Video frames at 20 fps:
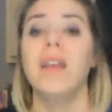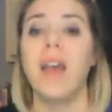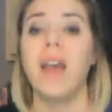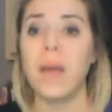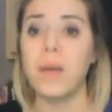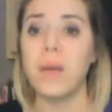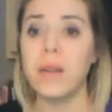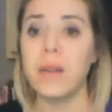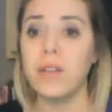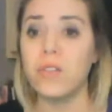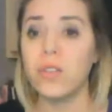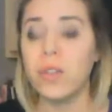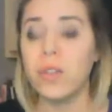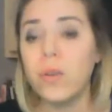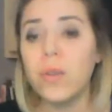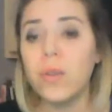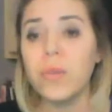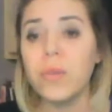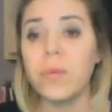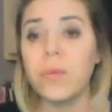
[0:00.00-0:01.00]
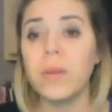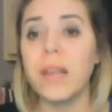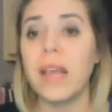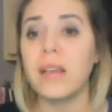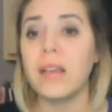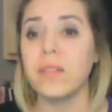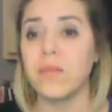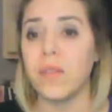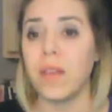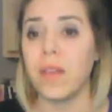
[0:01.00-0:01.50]
I waited 2 to 3
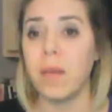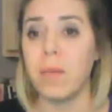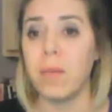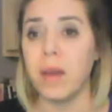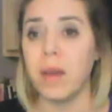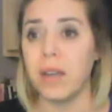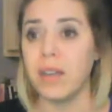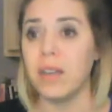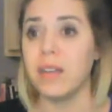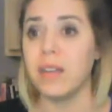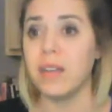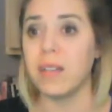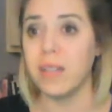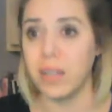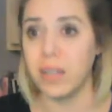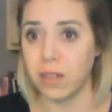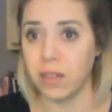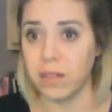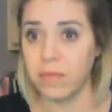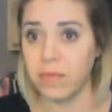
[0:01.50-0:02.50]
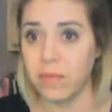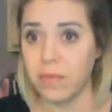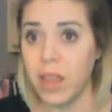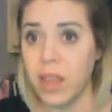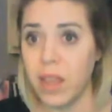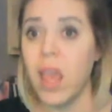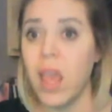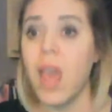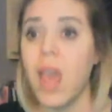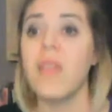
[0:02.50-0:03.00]
days for that money to clear.
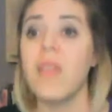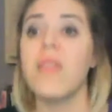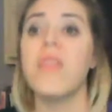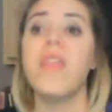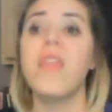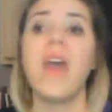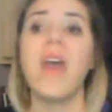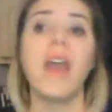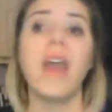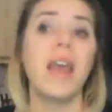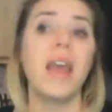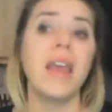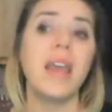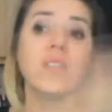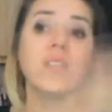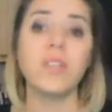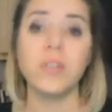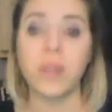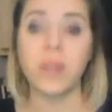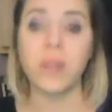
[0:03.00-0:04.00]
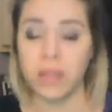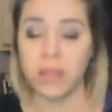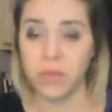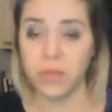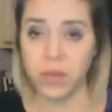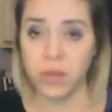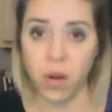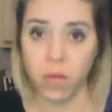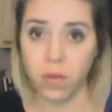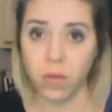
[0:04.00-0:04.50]
Then I had to
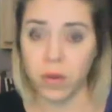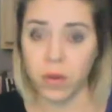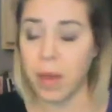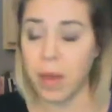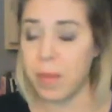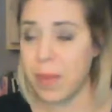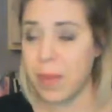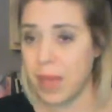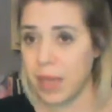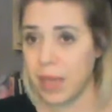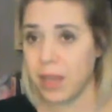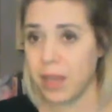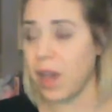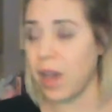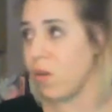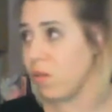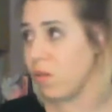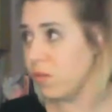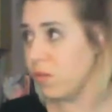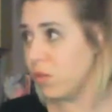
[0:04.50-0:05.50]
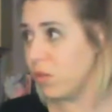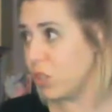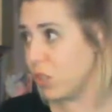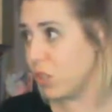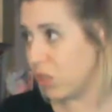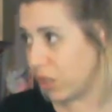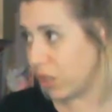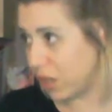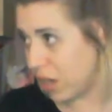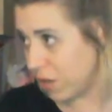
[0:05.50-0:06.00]
transfer it over to my bank account, which
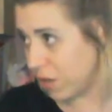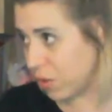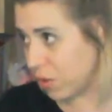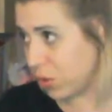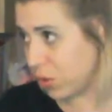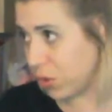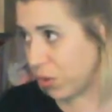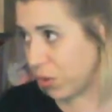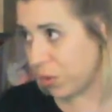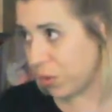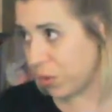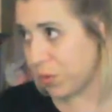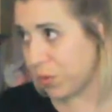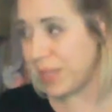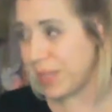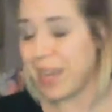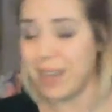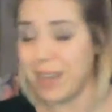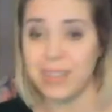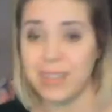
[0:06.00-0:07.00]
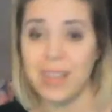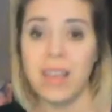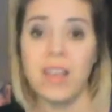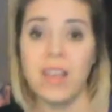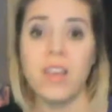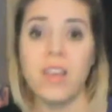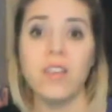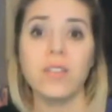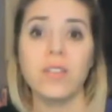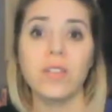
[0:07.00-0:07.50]
took another 2 to 3 days.
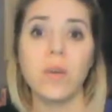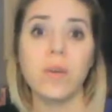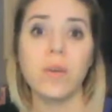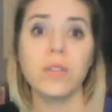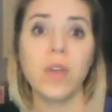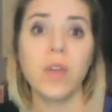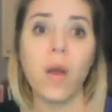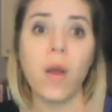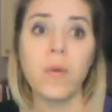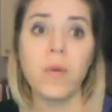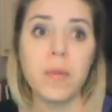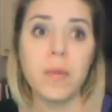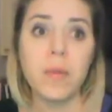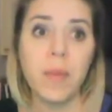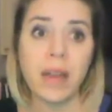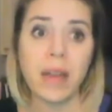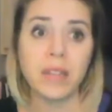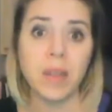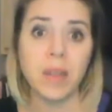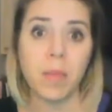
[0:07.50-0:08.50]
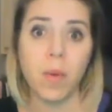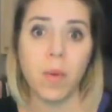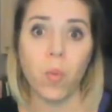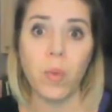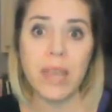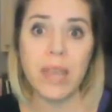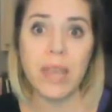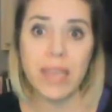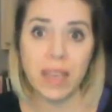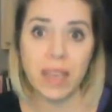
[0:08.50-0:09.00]
So I was already backed up a
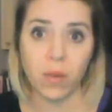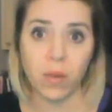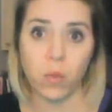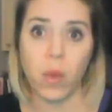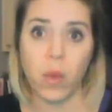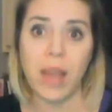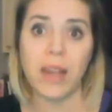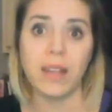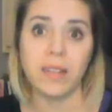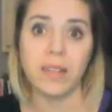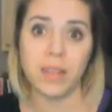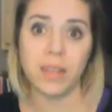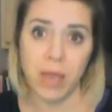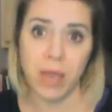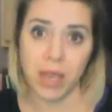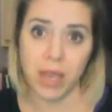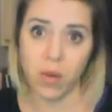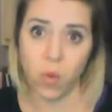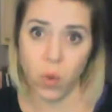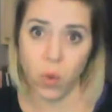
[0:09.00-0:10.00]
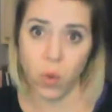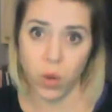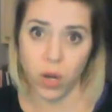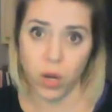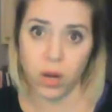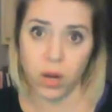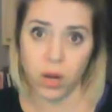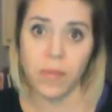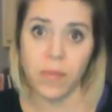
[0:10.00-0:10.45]
week waiting to make an order.